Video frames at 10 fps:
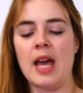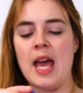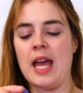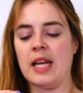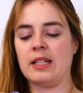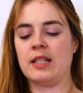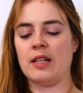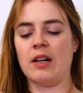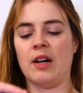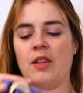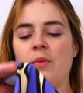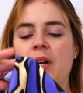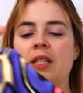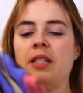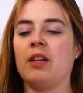And
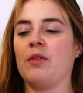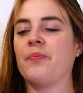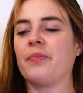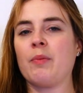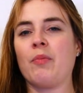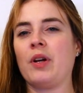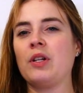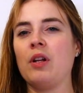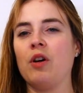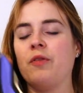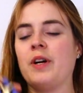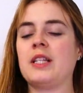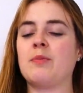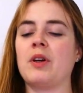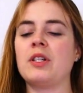otherwise, print all over.
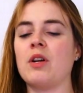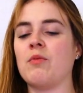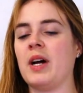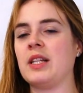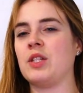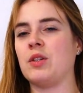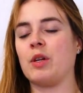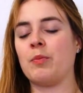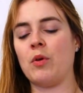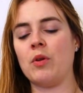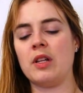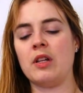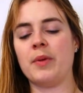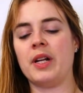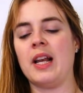It's printed on white, so it could pull a
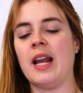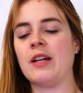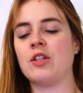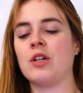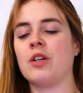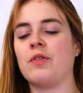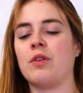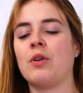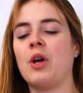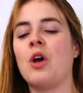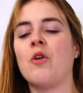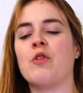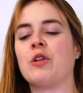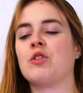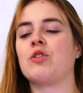little bit lighter if you
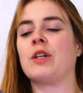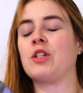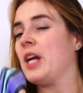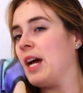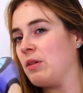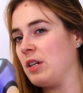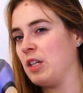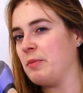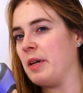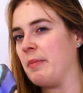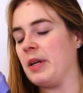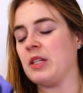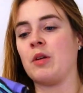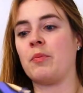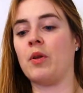were to stretch it out a little bit, but
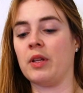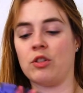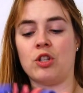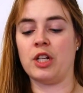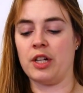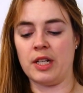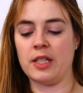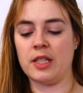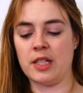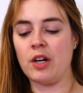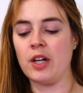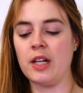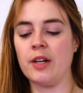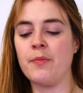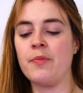it's not pulling sheer
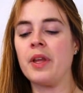necessarily.